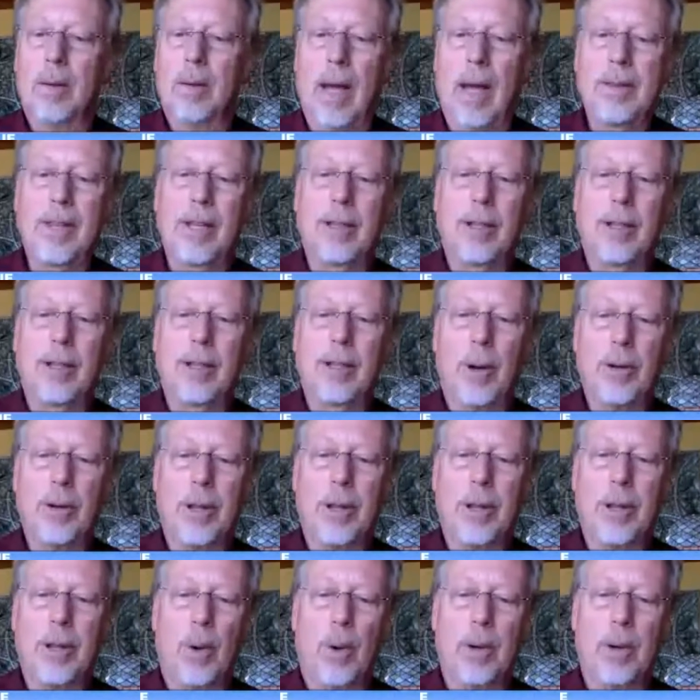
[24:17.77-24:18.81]
I think they're both
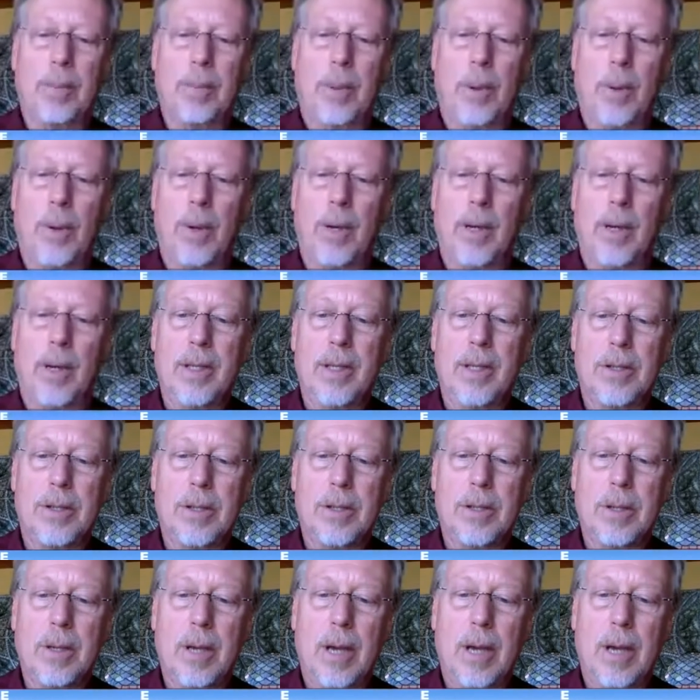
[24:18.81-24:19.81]
important points.